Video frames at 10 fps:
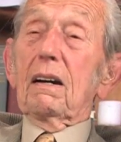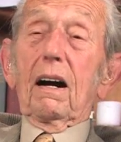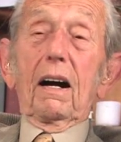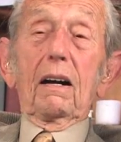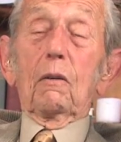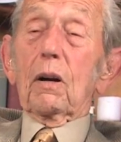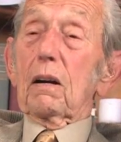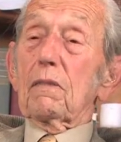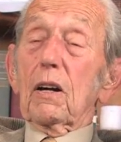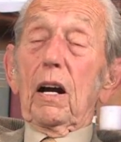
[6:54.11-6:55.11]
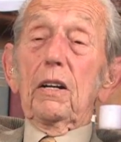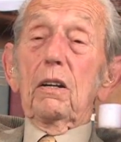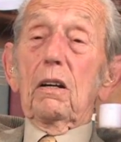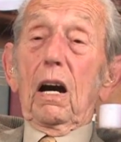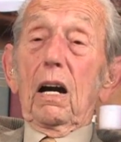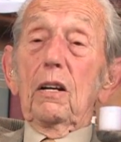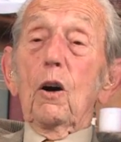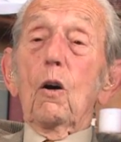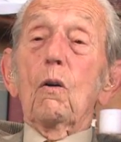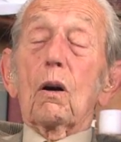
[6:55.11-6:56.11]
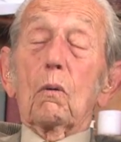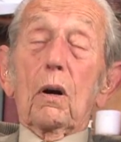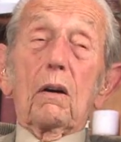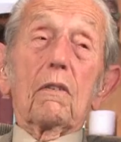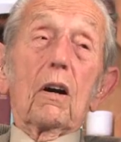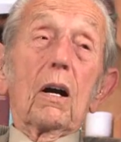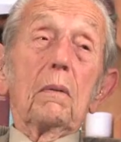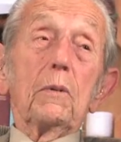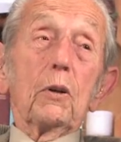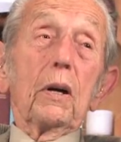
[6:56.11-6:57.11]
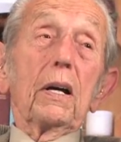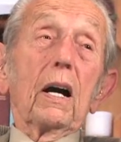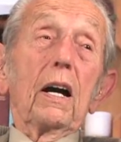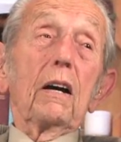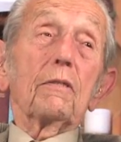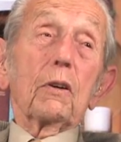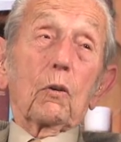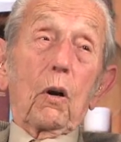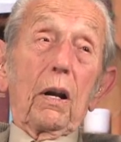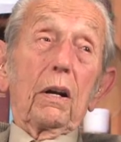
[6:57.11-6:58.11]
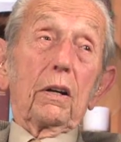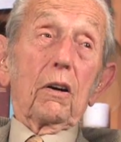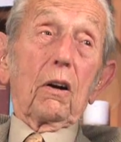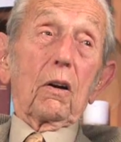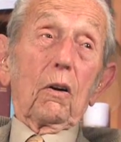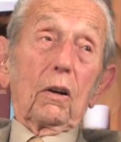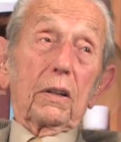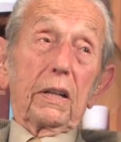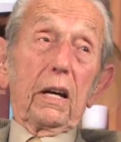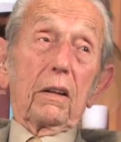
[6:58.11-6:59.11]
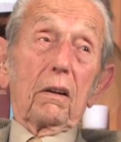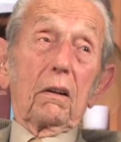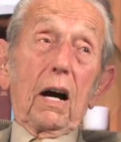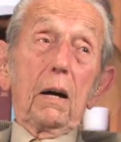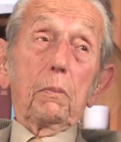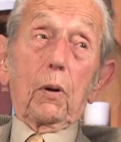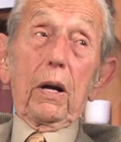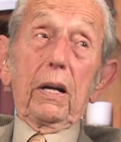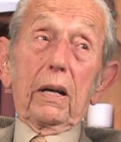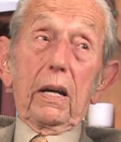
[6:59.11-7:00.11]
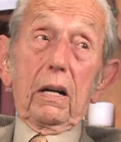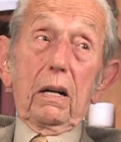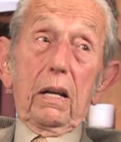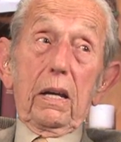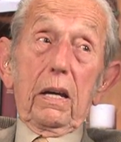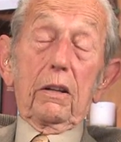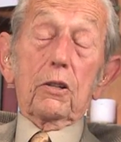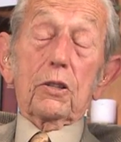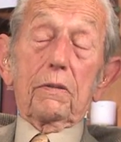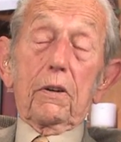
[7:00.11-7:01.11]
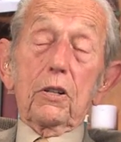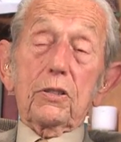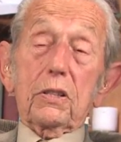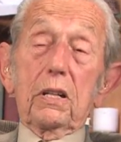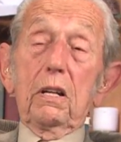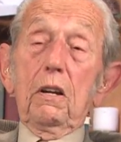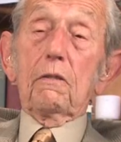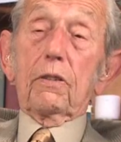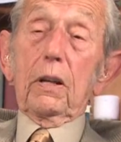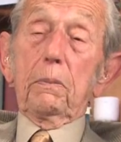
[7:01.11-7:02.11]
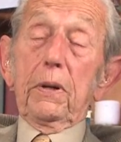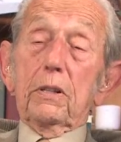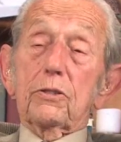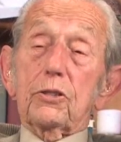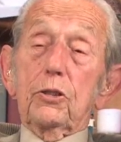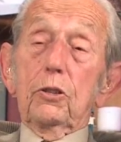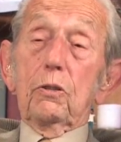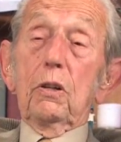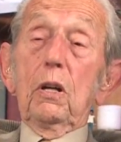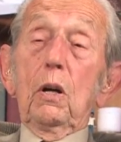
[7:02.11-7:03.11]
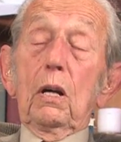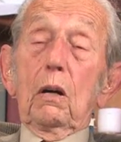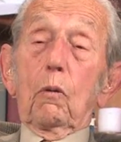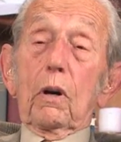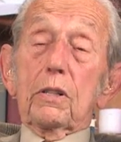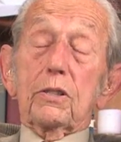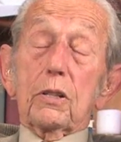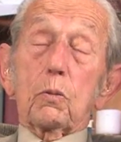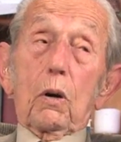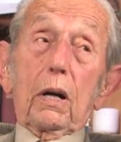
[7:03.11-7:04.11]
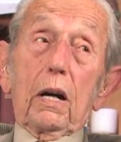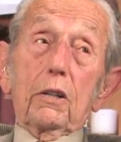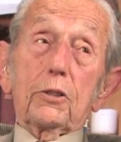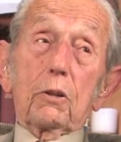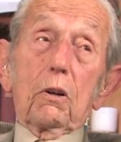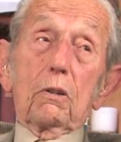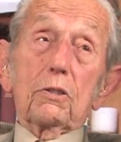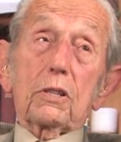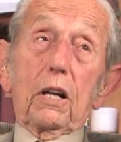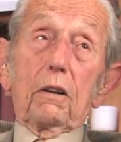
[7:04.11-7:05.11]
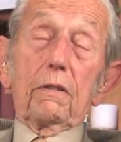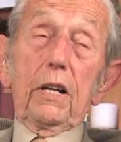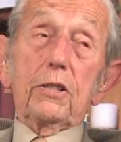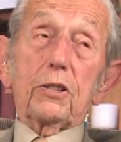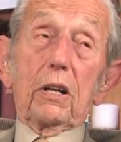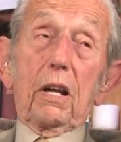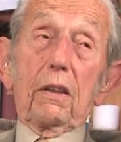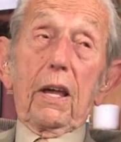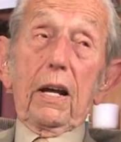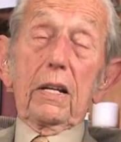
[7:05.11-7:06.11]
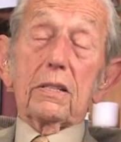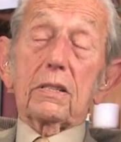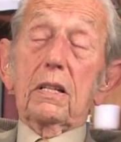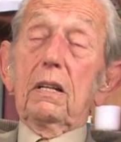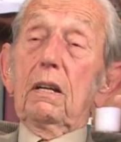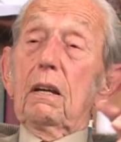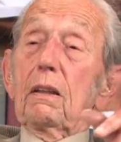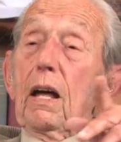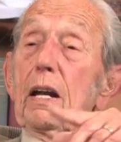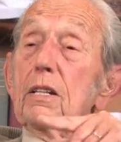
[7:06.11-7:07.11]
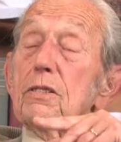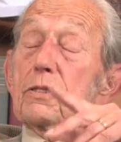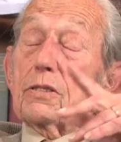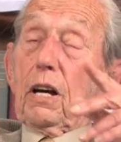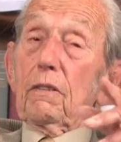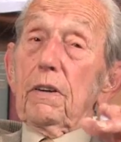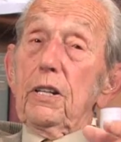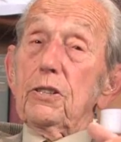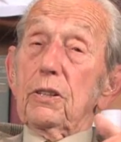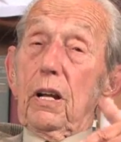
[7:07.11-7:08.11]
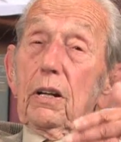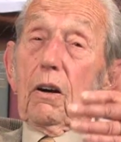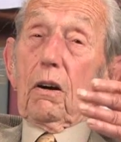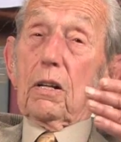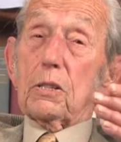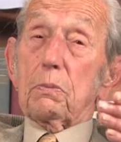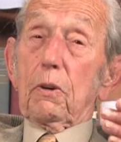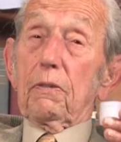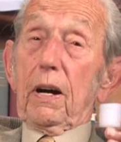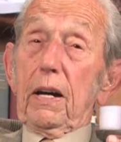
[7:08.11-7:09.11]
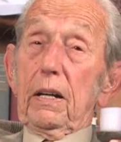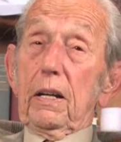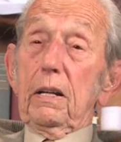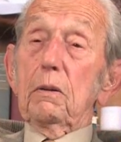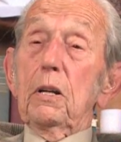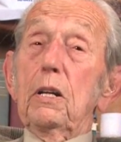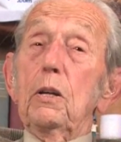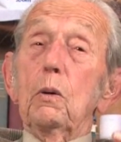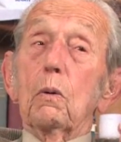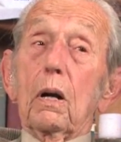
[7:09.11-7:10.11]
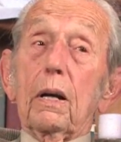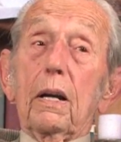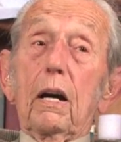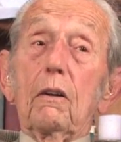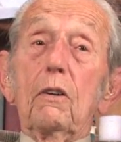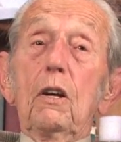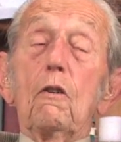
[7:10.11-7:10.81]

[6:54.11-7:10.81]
Whatever I know or whatever I'm doing, I have to credit God altogether. I pray again and again. There's a verse in Philippians 2 where it says, work out your own salvation. And that is the salvation that God has provided. Then you work it out.